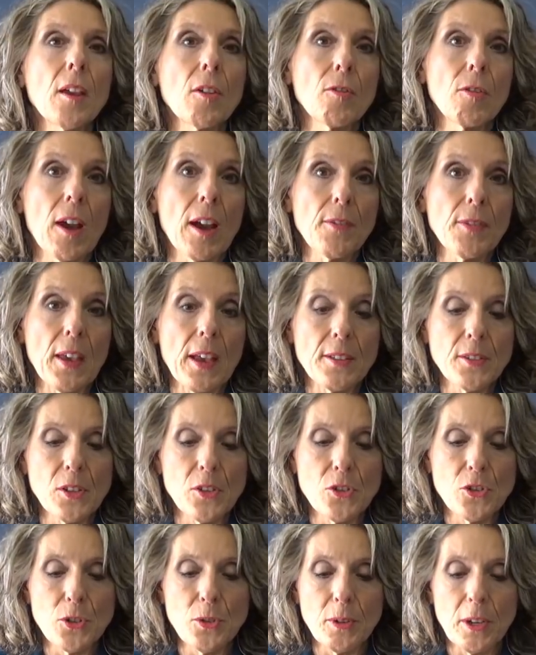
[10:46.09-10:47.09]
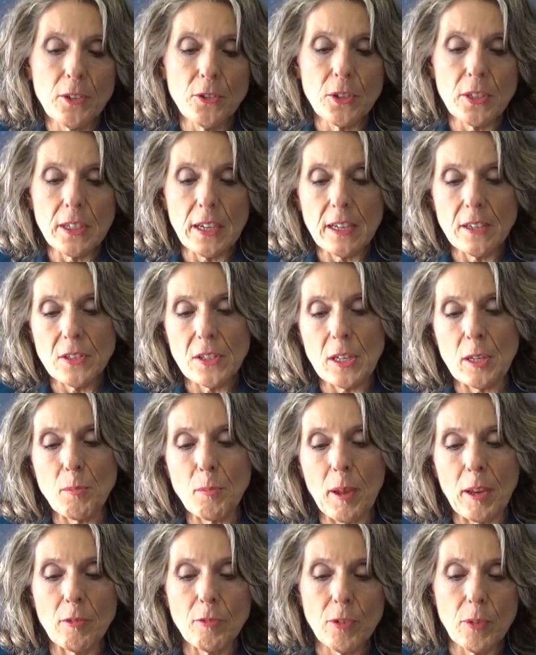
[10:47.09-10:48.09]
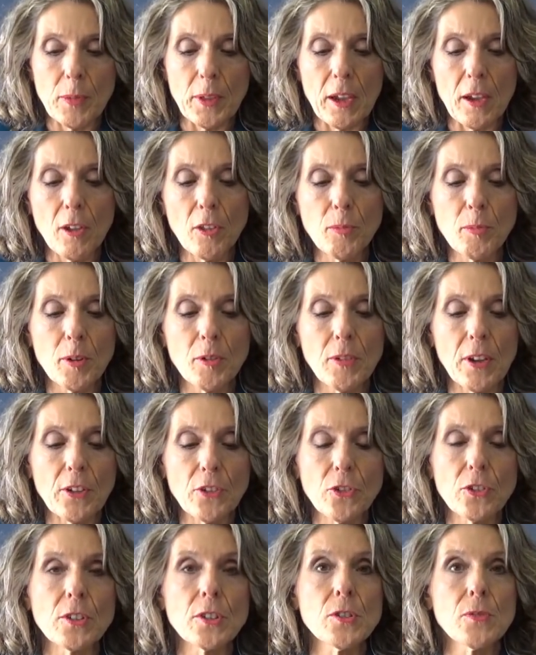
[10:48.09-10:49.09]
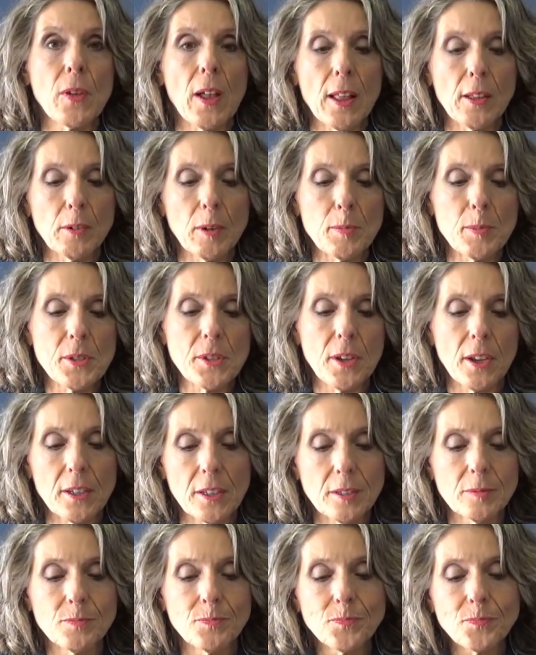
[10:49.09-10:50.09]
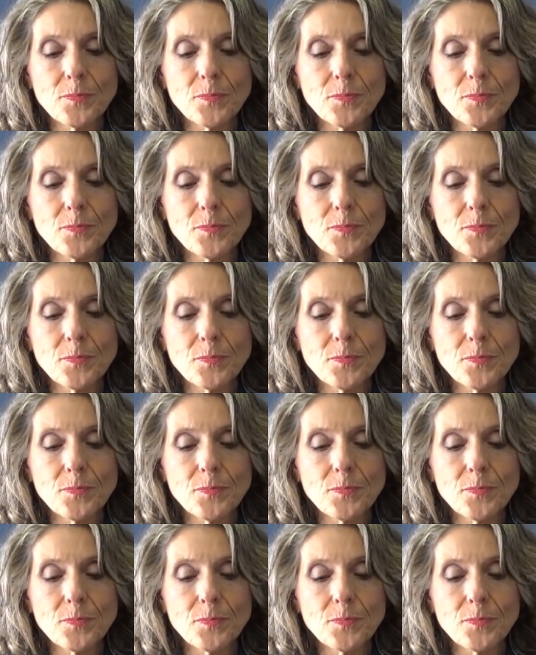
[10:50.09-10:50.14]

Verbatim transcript: 5,218 men from the Health Professionals Follow Up Study